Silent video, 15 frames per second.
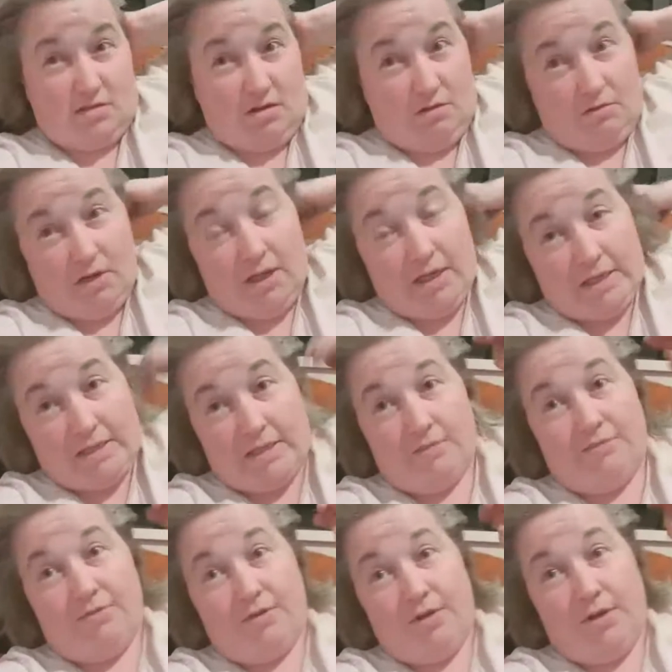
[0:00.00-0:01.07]
O negative.
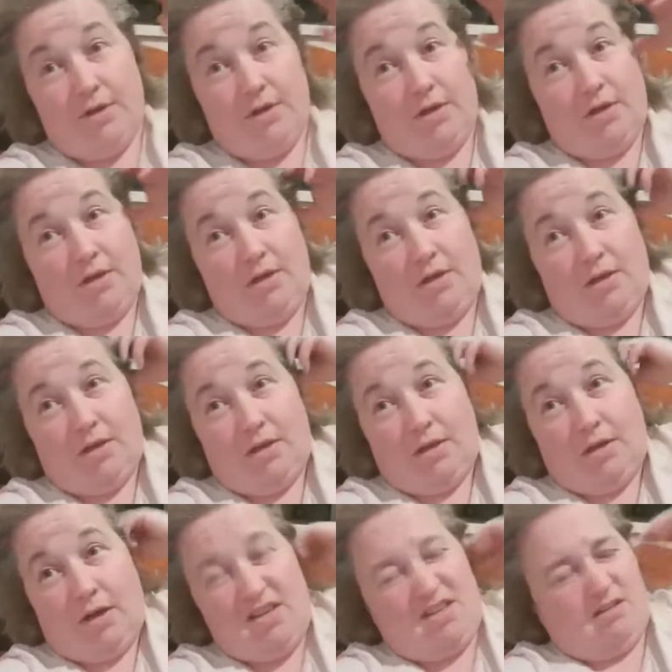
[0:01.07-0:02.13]
I
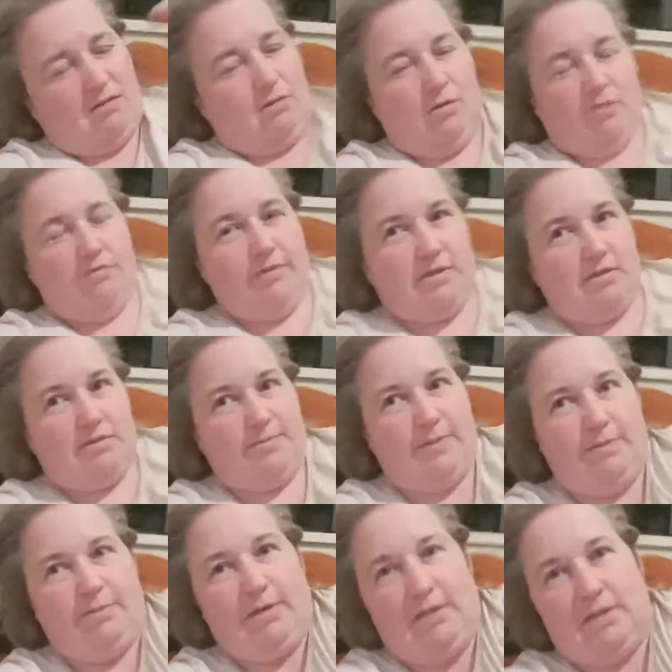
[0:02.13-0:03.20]
don't know what the rhesus bit
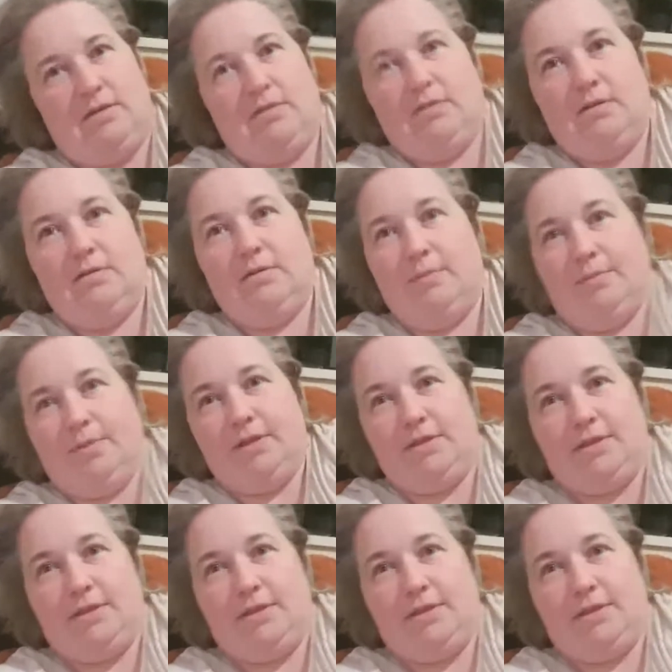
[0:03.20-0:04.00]
means, but